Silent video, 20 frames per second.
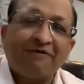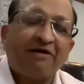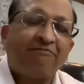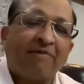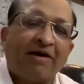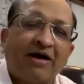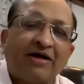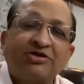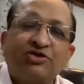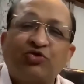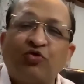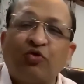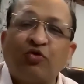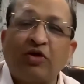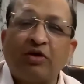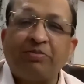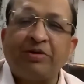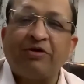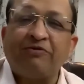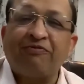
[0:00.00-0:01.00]
mask will
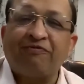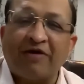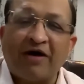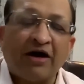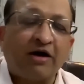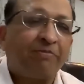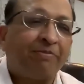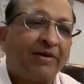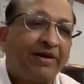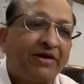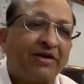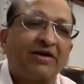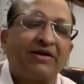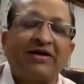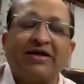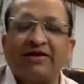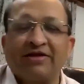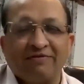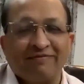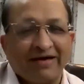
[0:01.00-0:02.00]
be far better
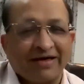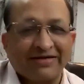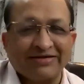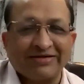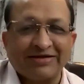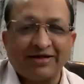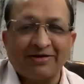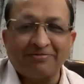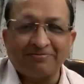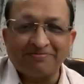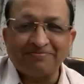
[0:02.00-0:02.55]
than the vaccine.